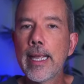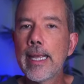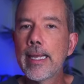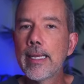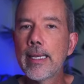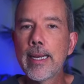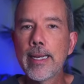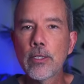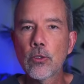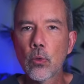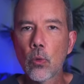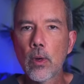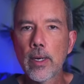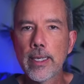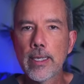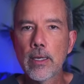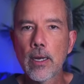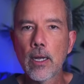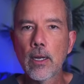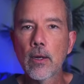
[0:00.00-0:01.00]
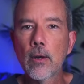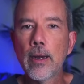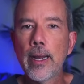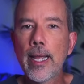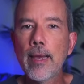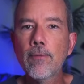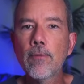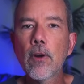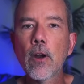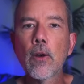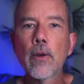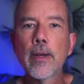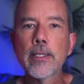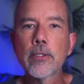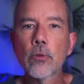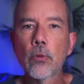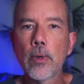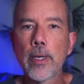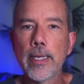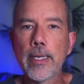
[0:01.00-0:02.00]
and get a $20
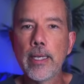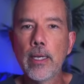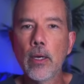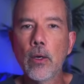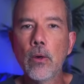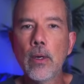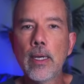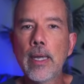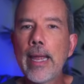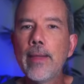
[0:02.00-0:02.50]
FRS radio,